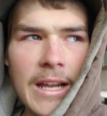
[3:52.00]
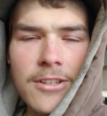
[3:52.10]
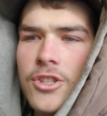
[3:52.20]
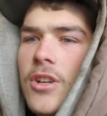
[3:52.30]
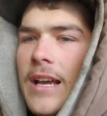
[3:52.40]
we
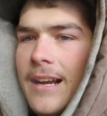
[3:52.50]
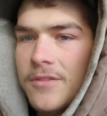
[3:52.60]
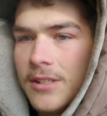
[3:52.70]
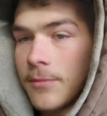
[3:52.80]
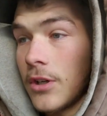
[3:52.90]
should
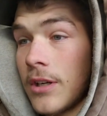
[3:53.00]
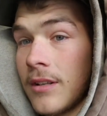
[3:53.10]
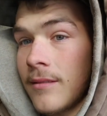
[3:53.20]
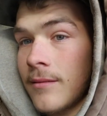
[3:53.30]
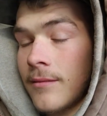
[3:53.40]
have some
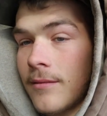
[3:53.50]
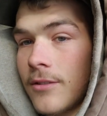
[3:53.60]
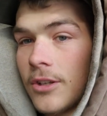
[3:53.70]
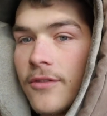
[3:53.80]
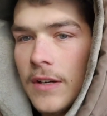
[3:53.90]
good
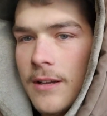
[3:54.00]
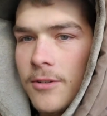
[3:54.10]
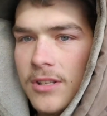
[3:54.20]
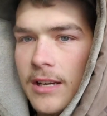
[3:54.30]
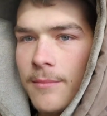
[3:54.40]

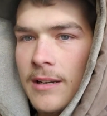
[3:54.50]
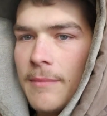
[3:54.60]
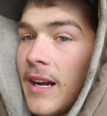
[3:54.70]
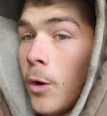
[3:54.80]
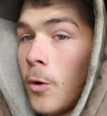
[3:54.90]
videos coming
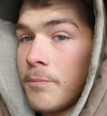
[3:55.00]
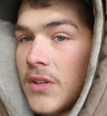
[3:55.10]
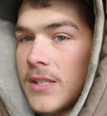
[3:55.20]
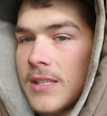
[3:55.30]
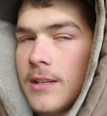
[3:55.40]
up, I hope,
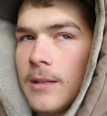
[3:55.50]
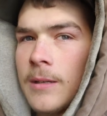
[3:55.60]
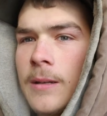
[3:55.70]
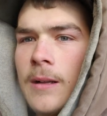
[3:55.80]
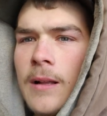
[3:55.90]
this
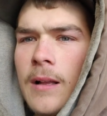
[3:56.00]
year.